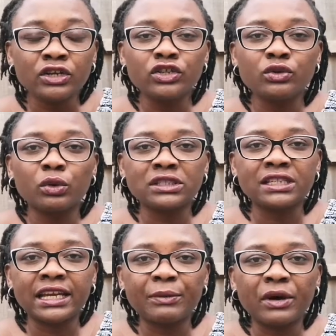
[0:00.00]
you want to
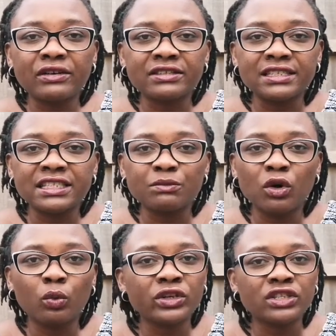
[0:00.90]
take
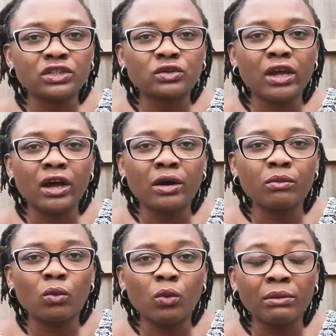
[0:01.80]
paracetamol, which is
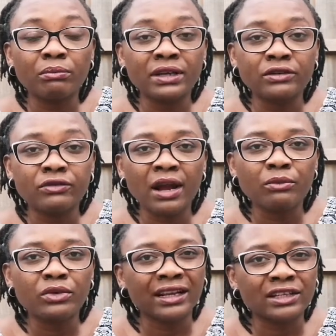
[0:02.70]
1
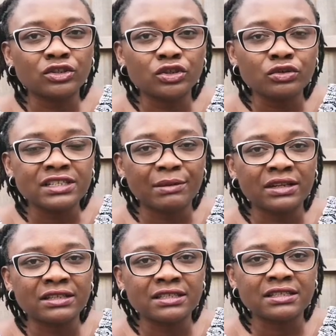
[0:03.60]
milligram, and that's 2
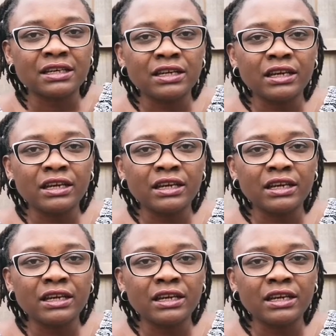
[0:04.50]
tablets